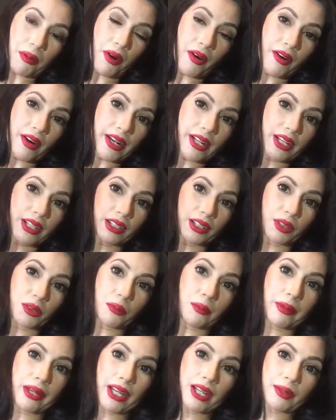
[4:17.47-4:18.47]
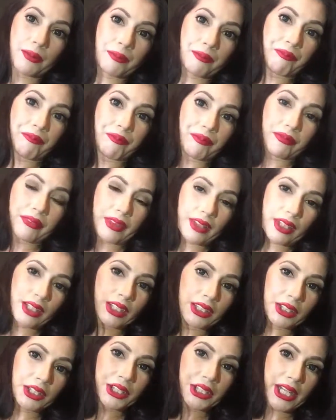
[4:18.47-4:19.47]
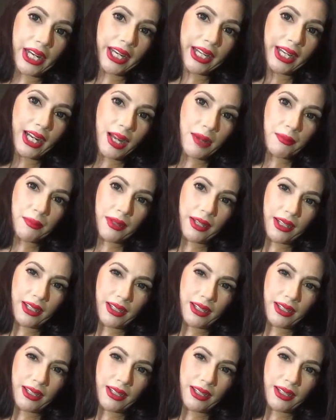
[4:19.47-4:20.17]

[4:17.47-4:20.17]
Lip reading: part it a little bit, shake it up,